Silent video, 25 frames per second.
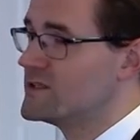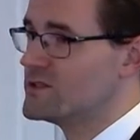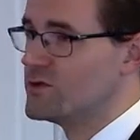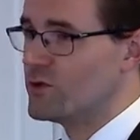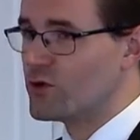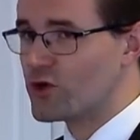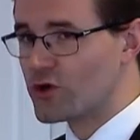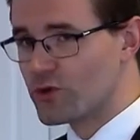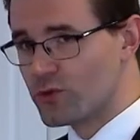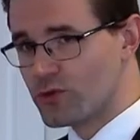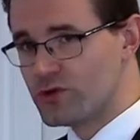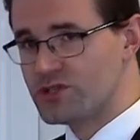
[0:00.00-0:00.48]

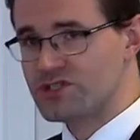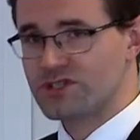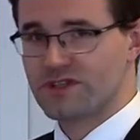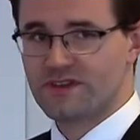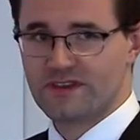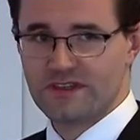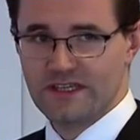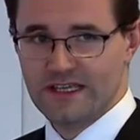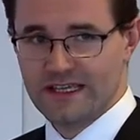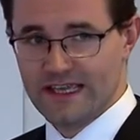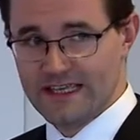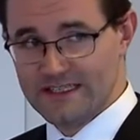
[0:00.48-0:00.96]
So a
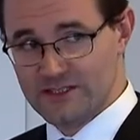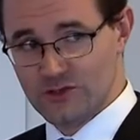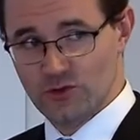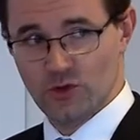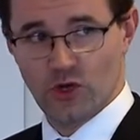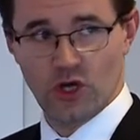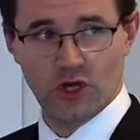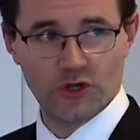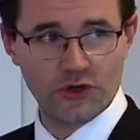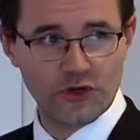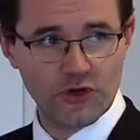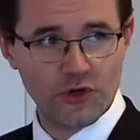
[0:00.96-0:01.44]
crucial thing, as
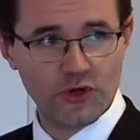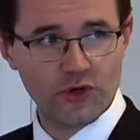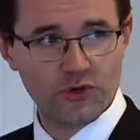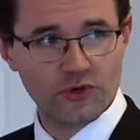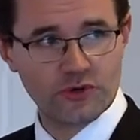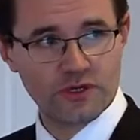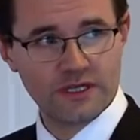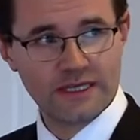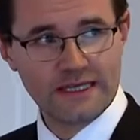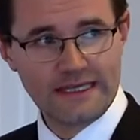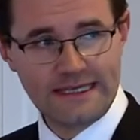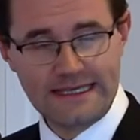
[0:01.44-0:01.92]
you all
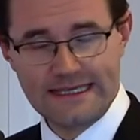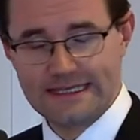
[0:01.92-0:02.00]
know,